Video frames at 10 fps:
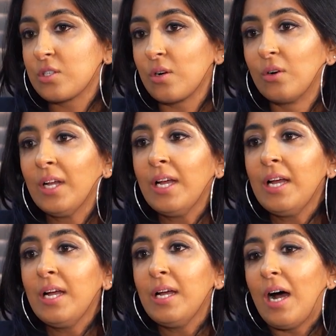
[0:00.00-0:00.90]
So
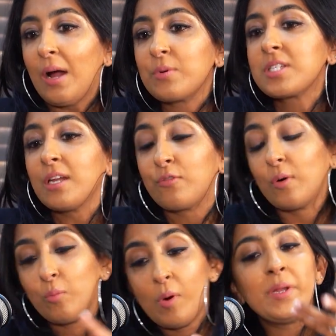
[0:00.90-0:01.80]
I would say
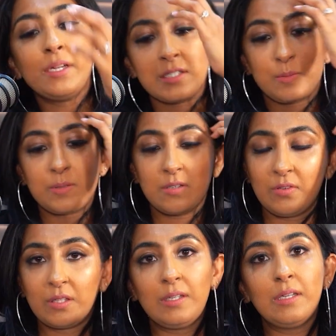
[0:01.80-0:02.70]
for women and
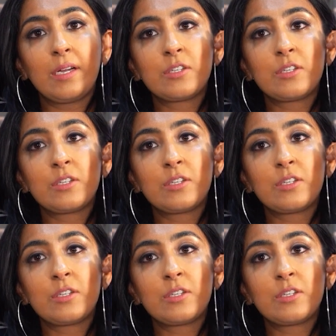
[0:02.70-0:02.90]
specifically,